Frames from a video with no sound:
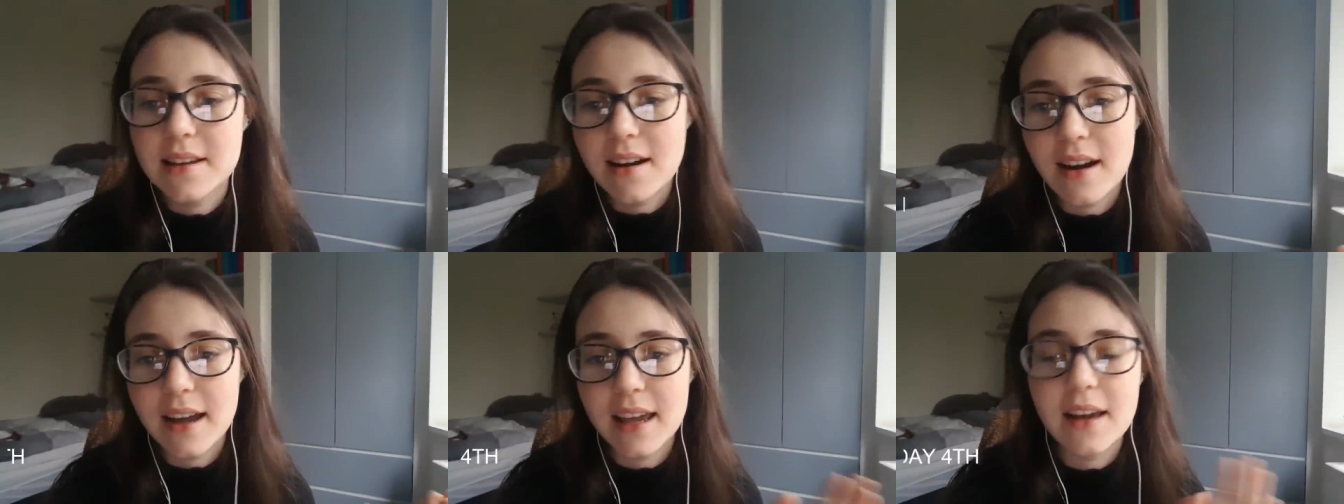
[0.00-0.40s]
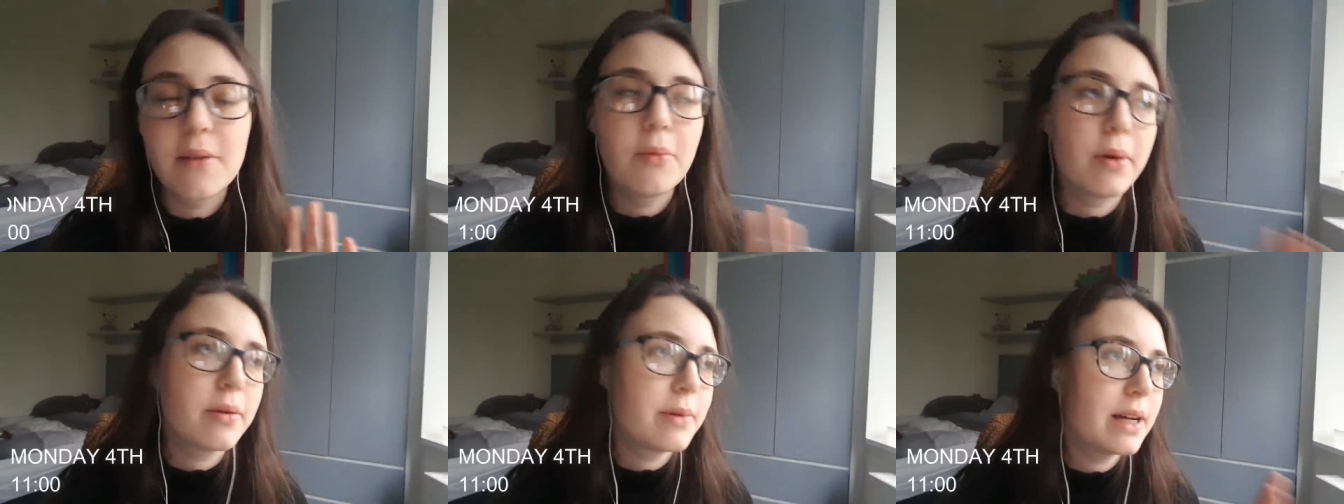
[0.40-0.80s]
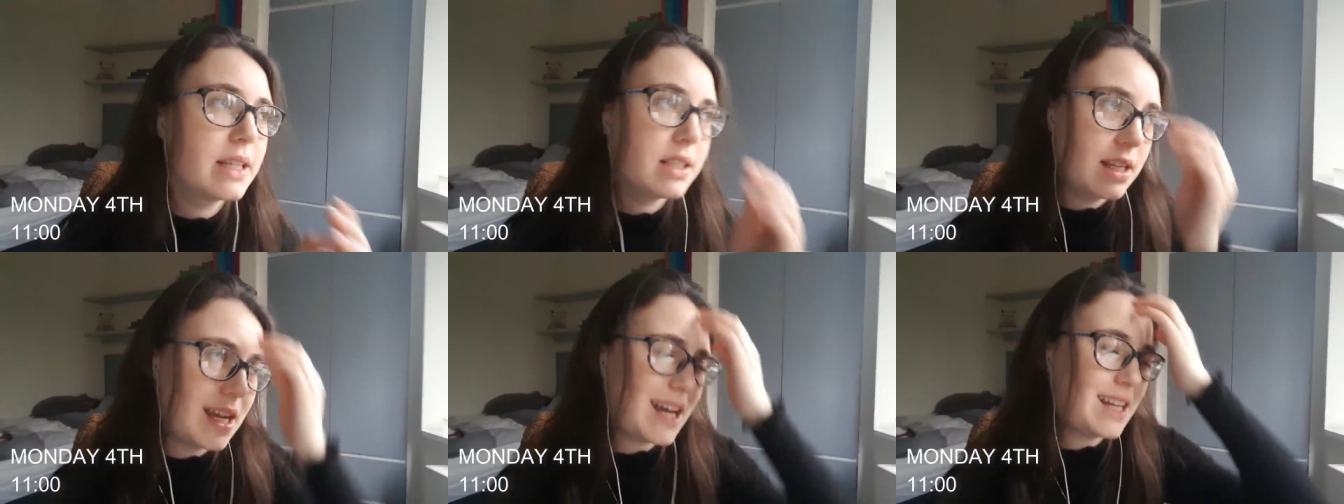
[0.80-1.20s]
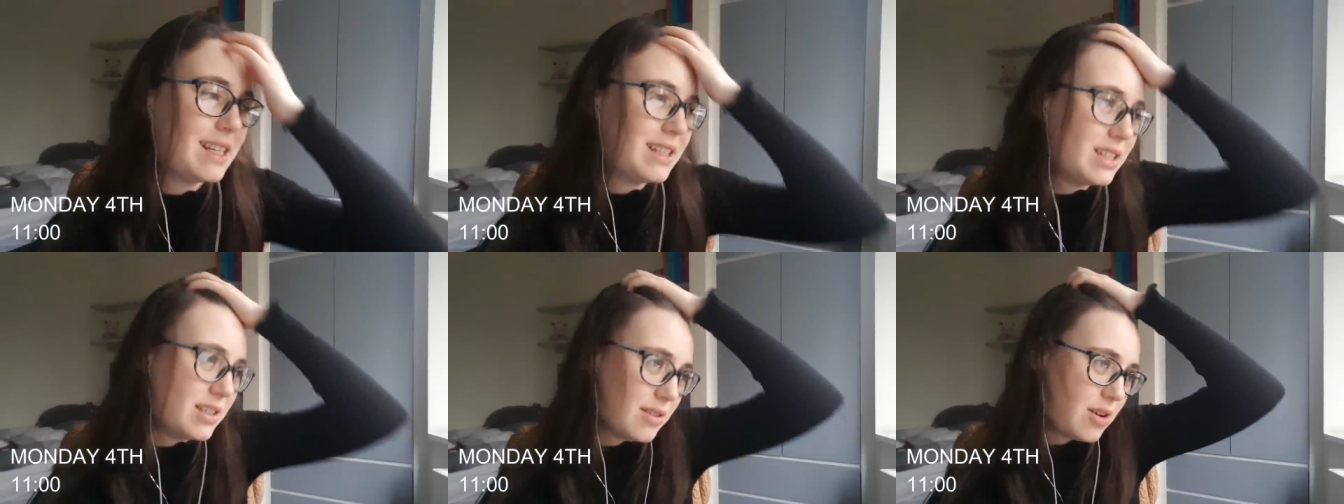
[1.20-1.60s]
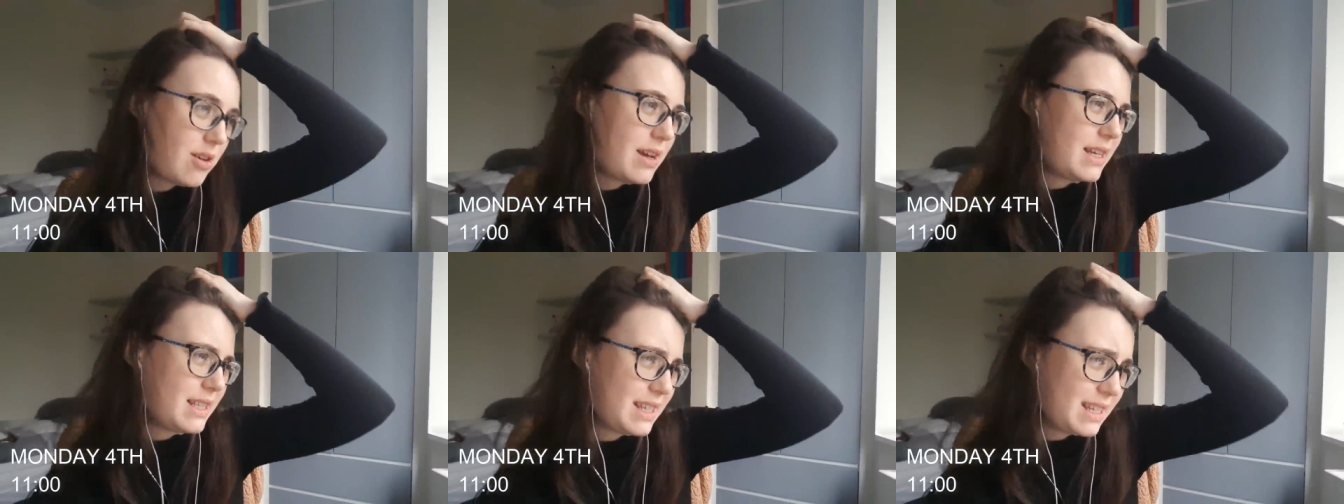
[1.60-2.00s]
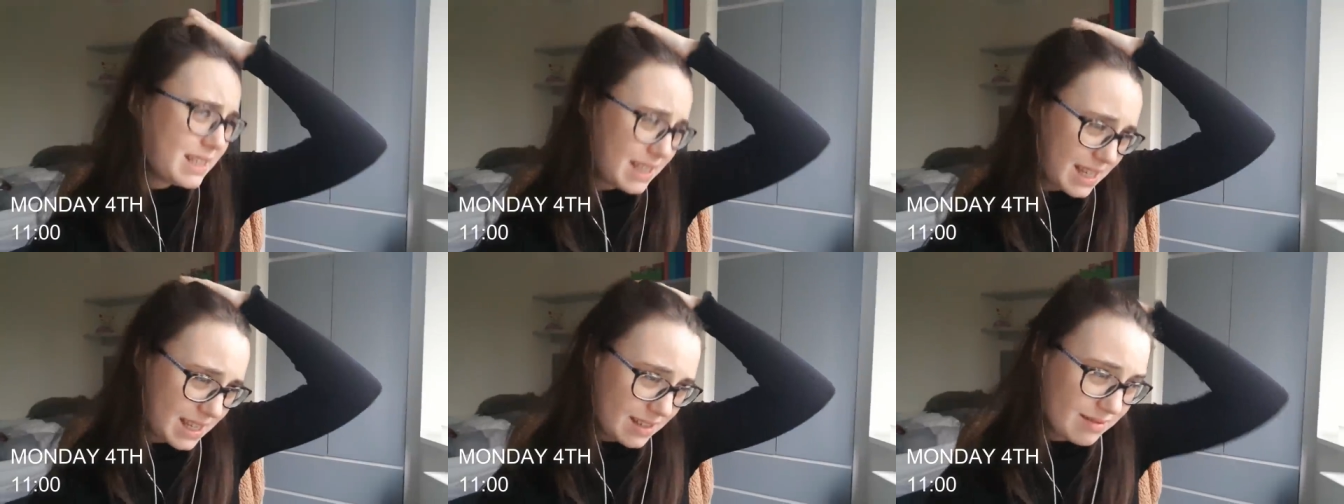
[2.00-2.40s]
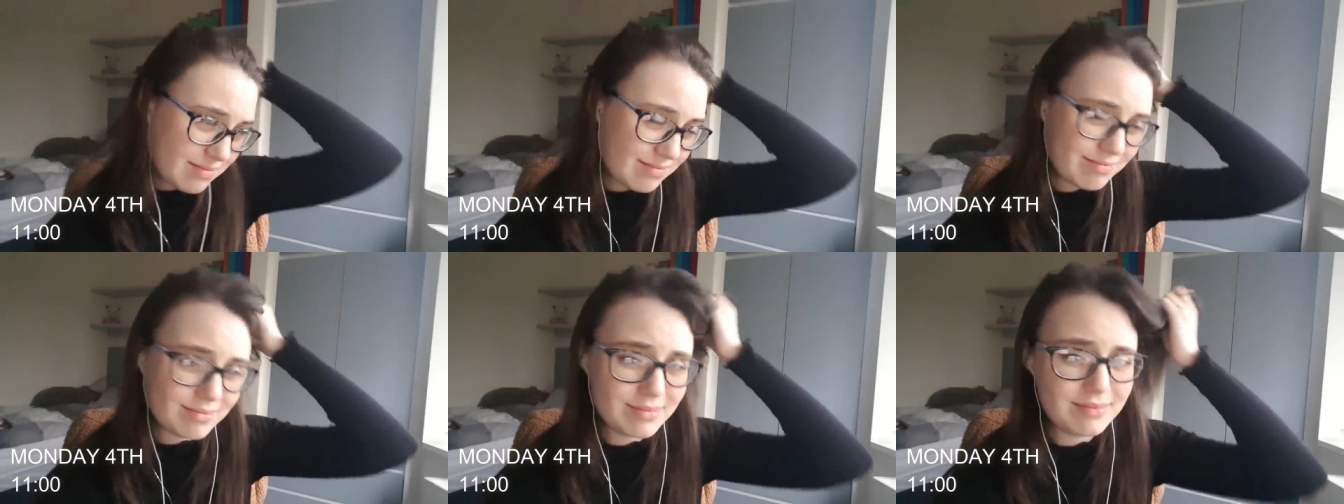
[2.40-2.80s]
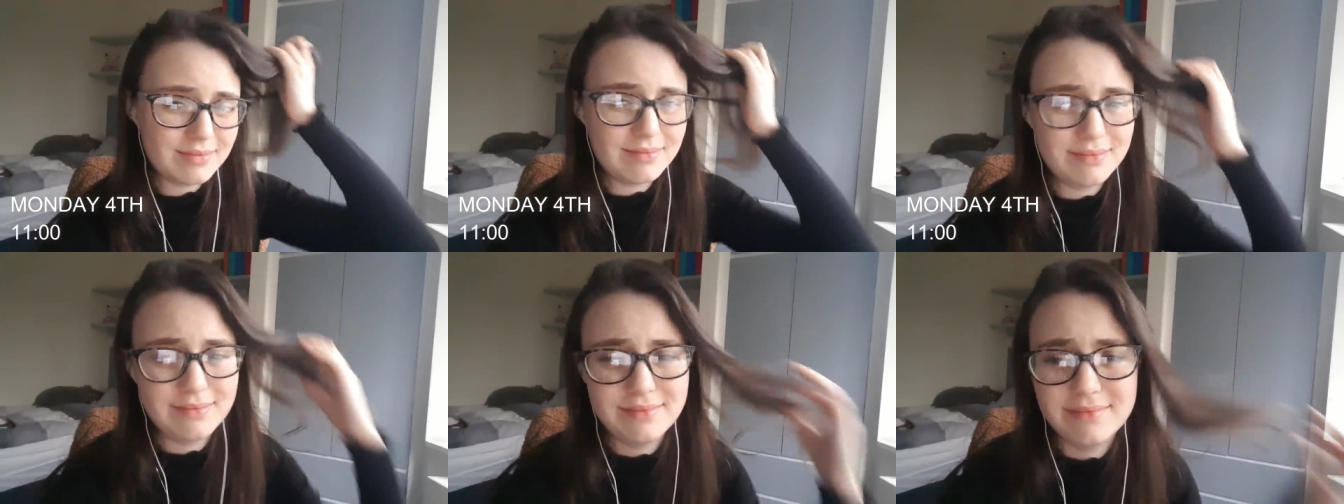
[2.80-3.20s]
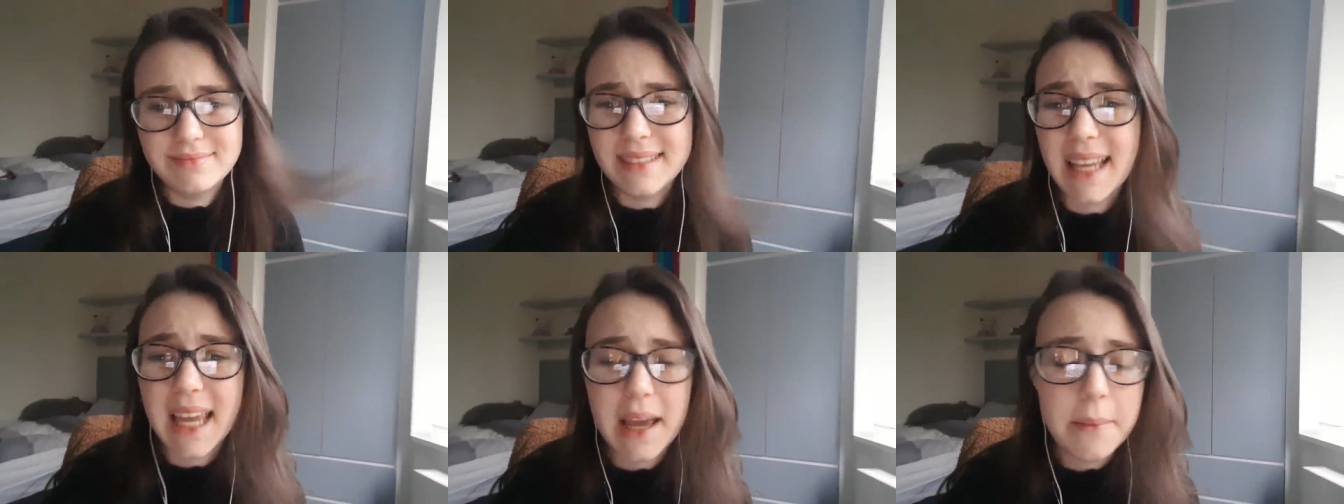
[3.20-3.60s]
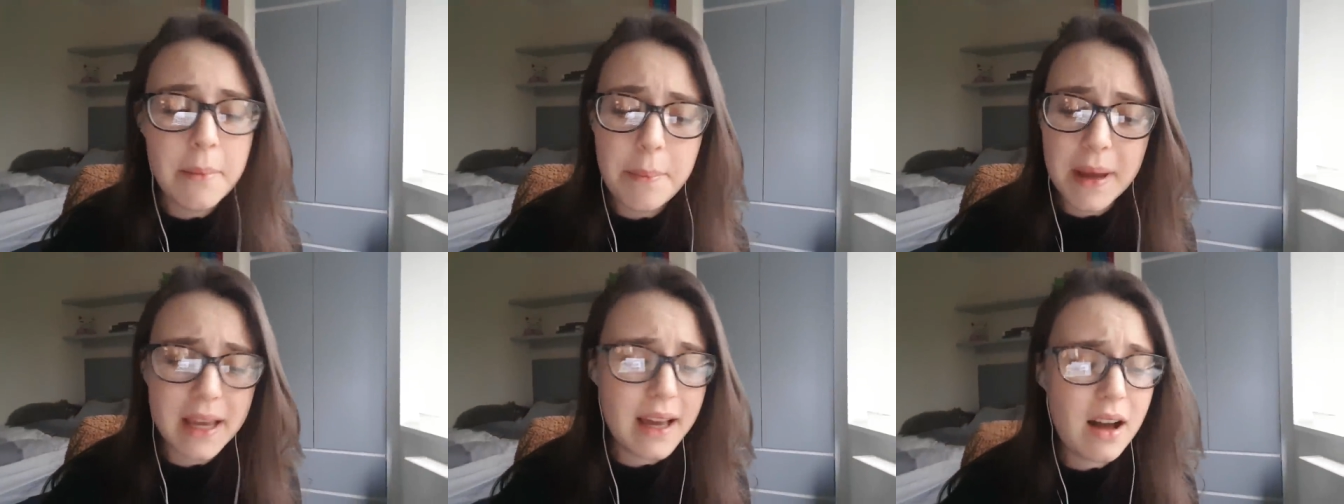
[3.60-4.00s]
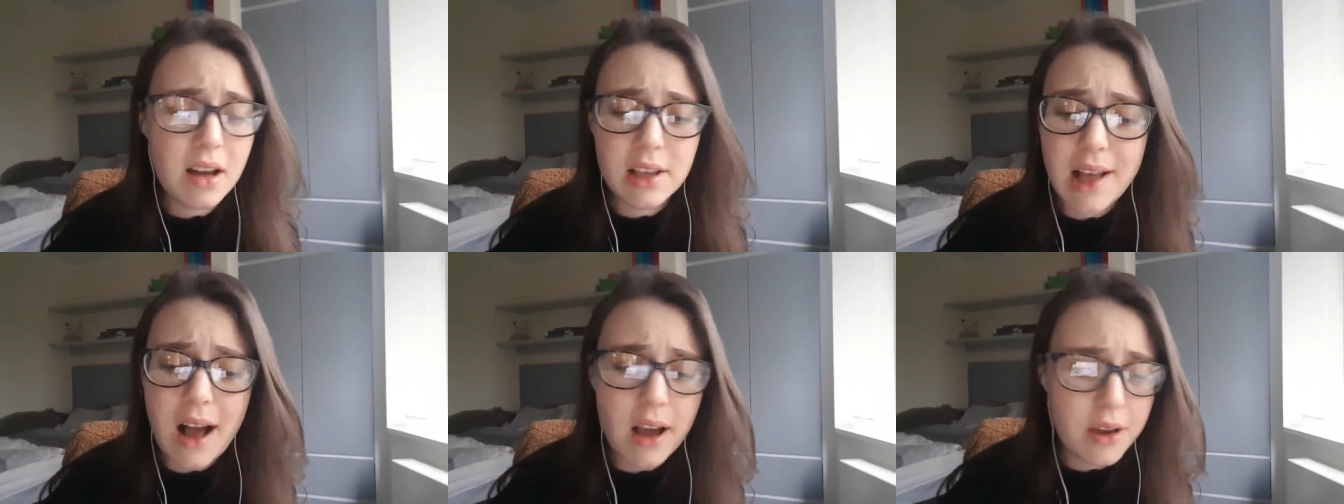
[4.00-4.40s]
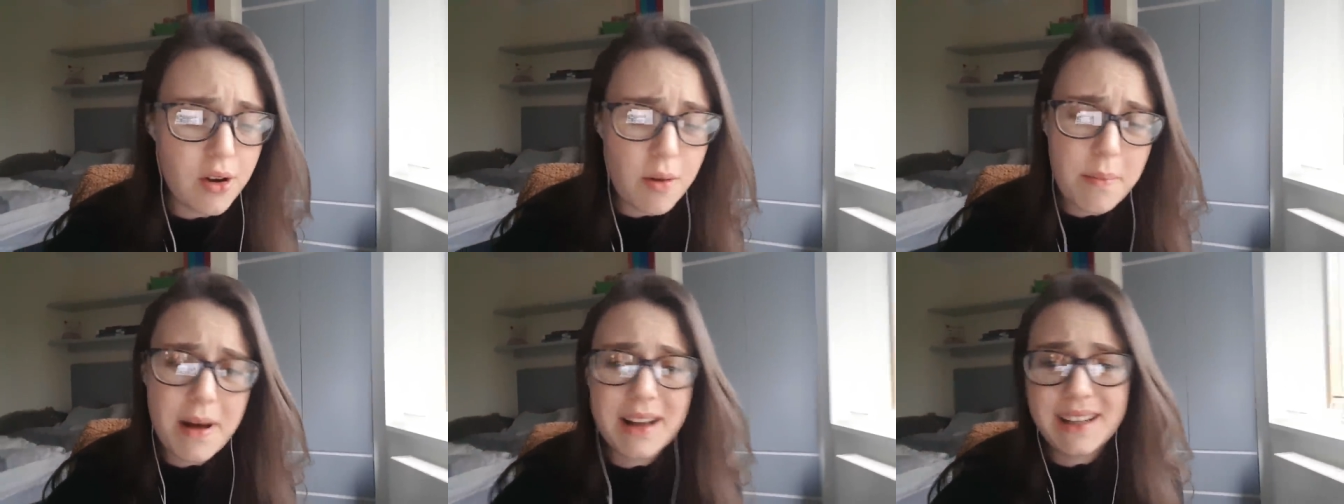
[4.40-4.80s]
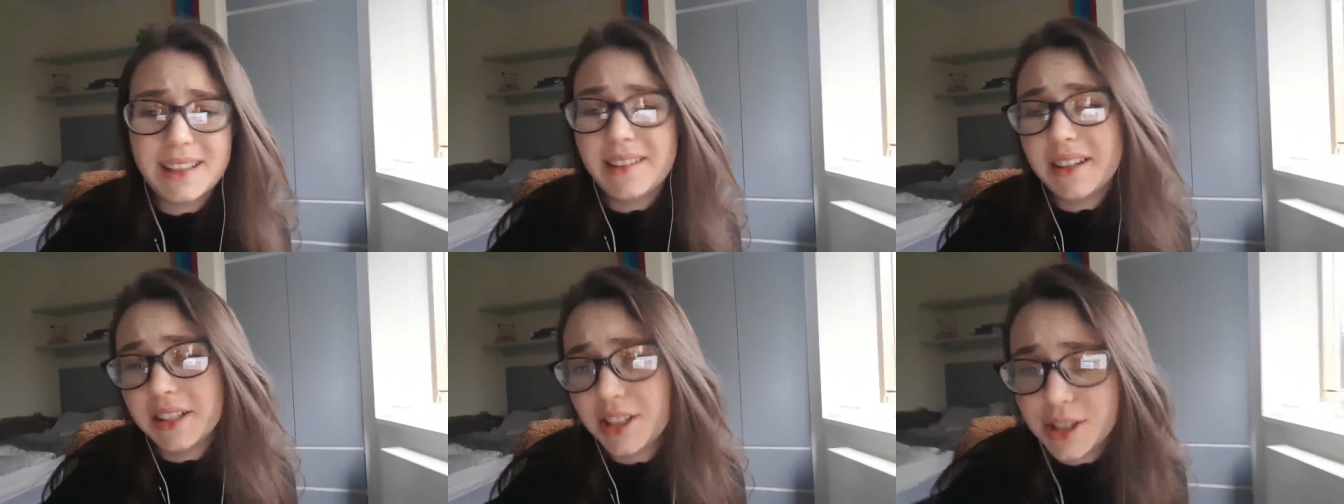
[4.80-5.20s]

night we went to hand our essays in but I, I got back at like